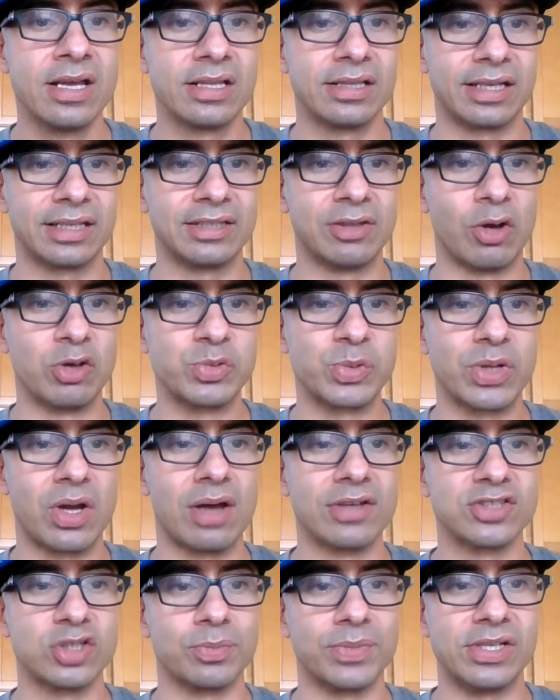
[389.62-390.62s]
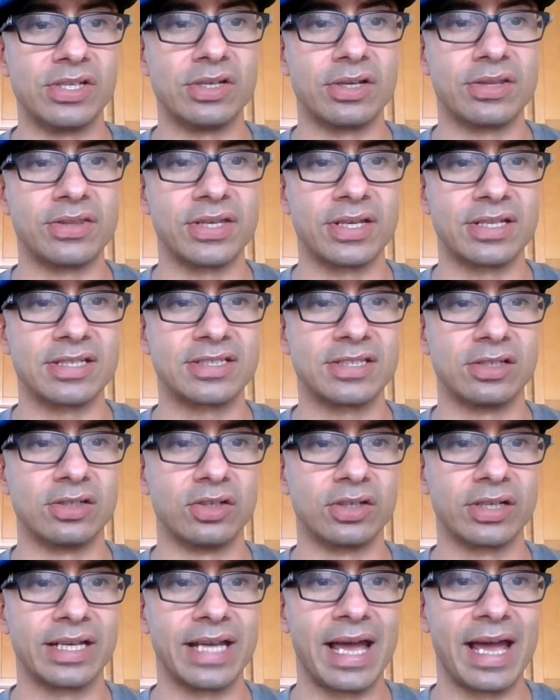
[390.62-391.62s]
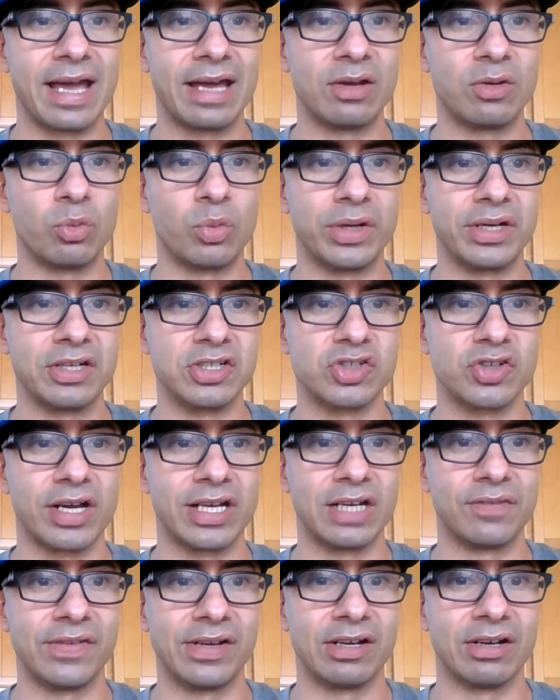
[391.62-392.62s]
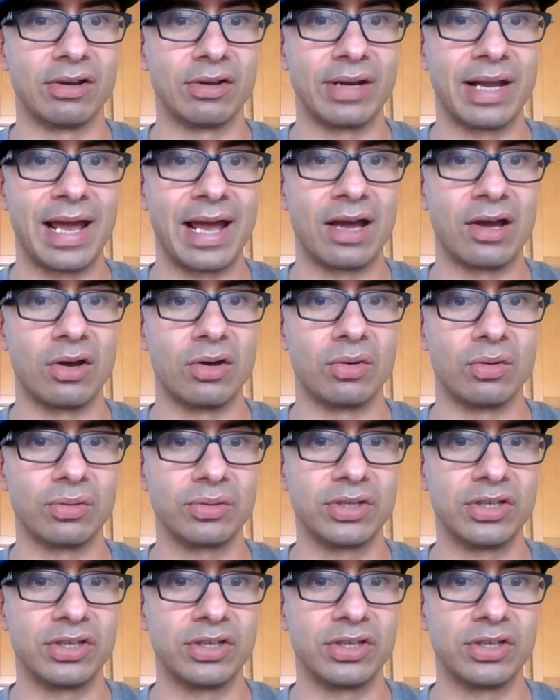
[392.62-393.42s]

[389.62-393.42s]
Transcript: Like those would also be good things to look at when you're trying to figure out how,